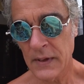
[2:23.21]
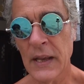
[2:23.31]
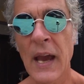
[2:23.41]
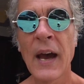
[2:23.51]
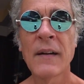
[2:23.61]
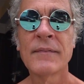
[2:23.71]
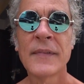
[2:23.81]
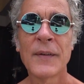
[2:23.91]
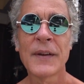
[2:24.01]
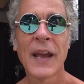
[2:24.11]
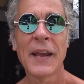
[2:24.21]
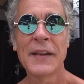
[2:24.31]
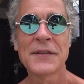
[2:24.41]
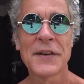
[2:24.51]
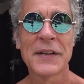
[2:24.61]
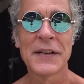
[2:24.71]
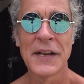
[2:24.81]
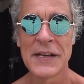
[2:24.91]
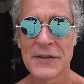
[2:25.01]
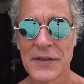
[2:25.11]
Yeah. Okay. He's
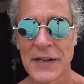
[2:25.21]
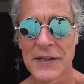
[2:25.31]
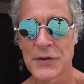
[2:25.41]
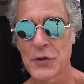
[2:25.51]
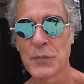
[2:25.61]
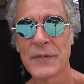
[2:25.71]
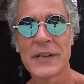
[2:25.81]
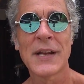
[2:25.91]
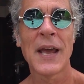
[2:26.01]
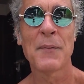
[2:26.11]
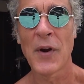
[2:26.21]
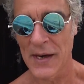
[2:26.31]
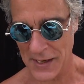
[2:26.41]
gonna consume the time right